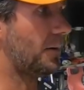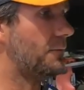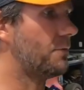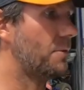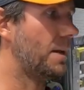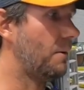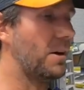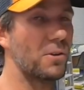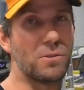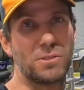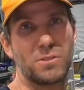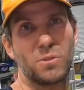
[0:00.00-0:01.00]
for anyone
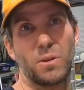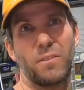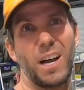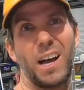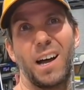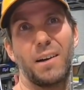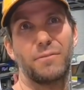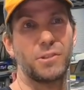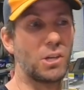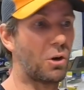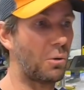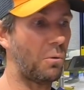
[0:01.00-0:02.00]
who's sort of a half
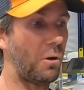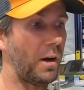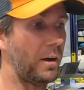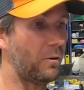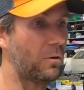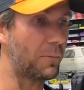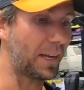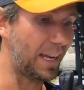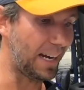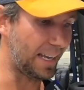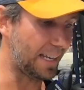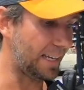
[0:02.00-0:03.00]
DIYer or a
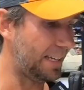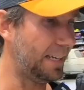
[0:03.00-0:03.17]
mechanic.